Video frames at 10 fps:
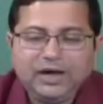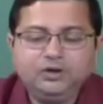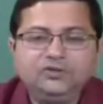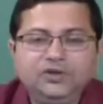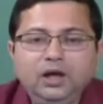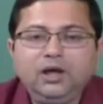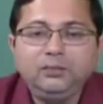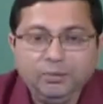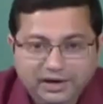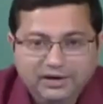is part of the
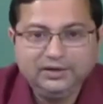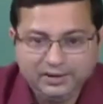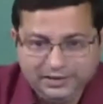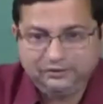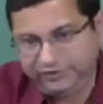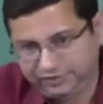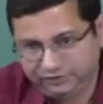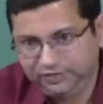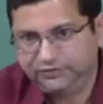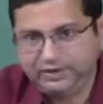burning rate
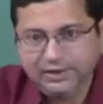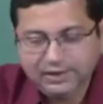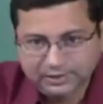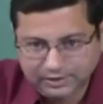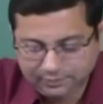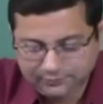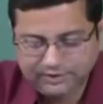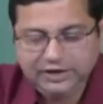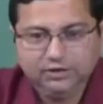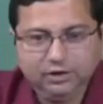equation which will come
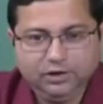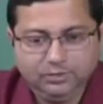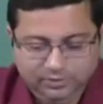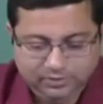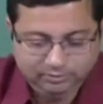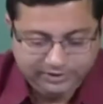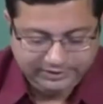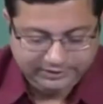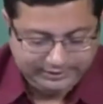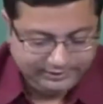up when I talk about the
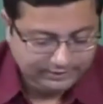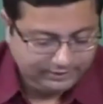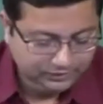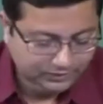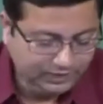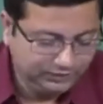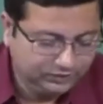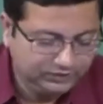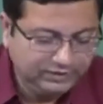burning rate. Okay.